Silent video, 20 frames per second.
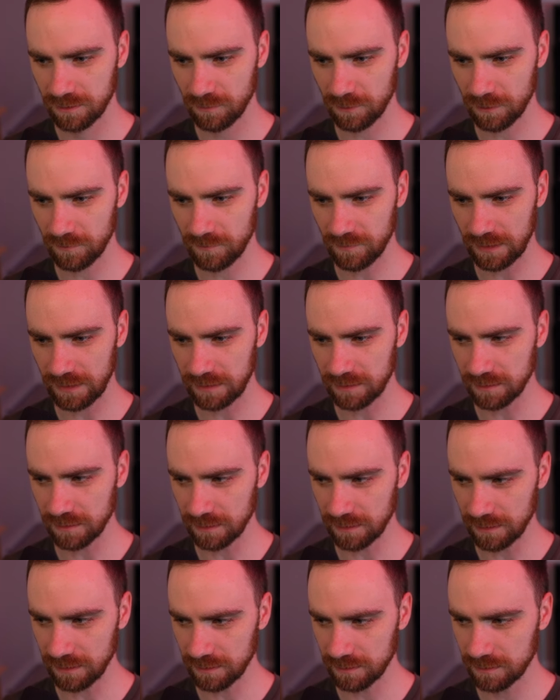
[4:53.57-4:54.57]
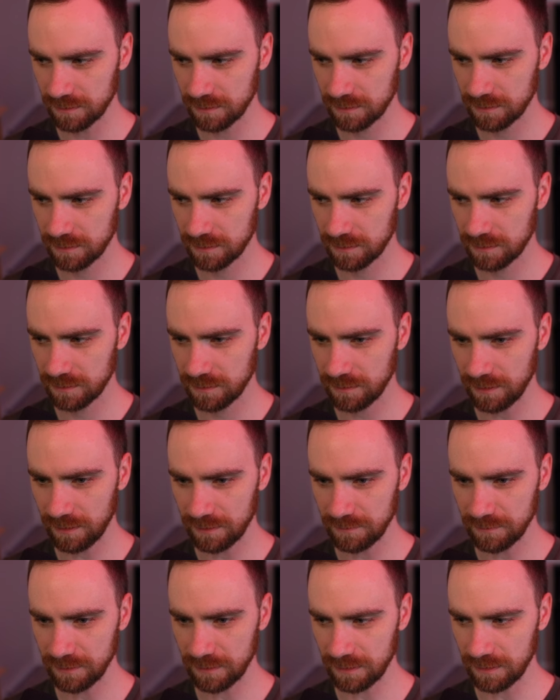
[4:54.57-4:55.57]
What if I click it
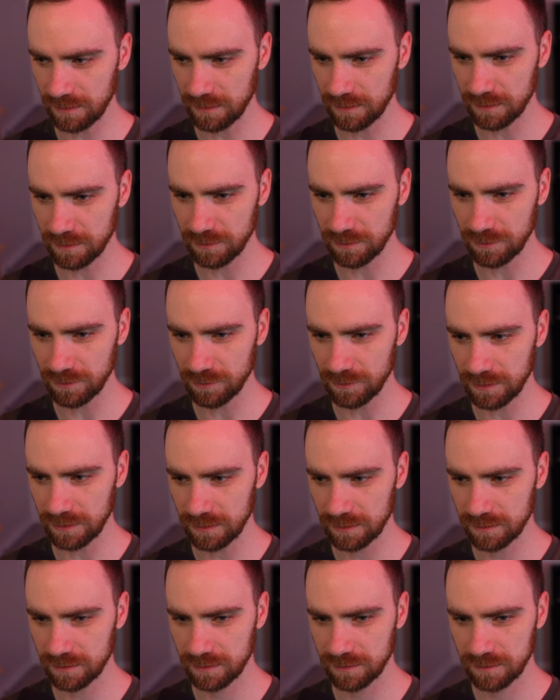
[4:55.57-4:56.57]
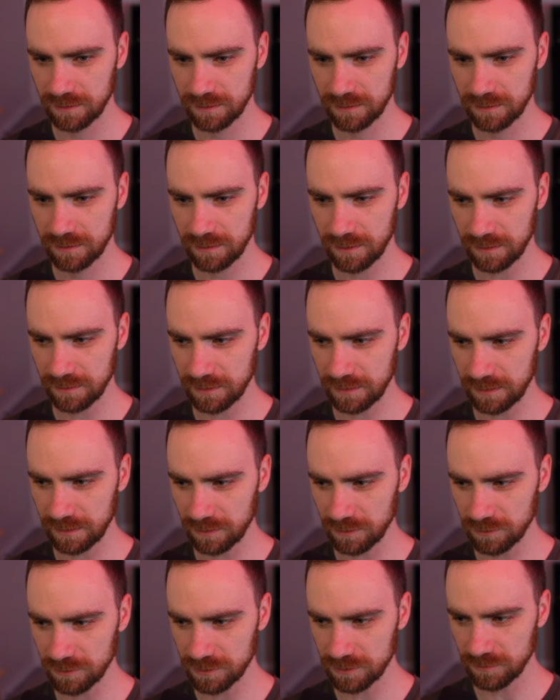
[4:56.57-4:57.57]
and then I undo it and then it
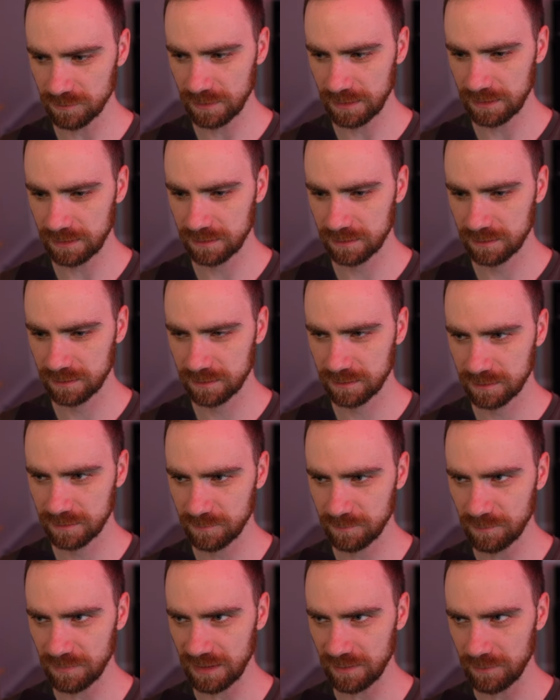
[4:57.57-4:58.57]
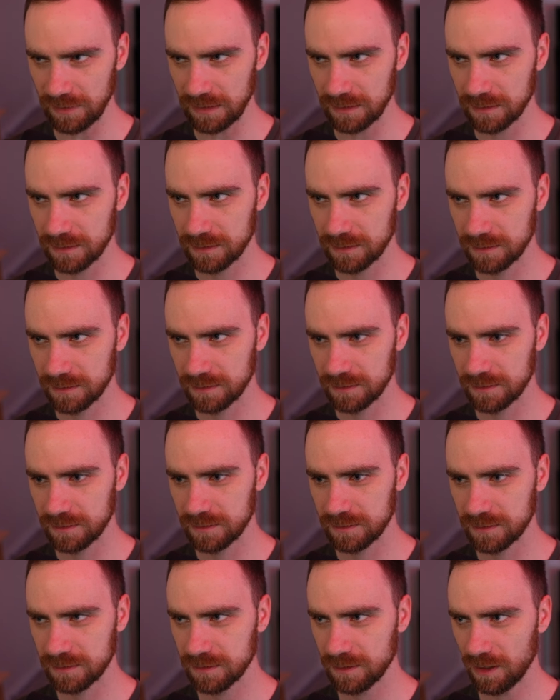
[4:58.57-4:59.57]
goes away? Maybe.
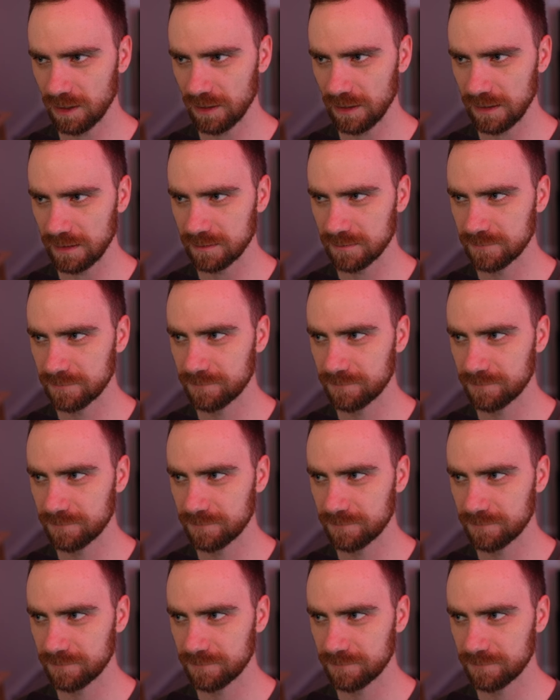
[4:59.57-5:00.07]
All right.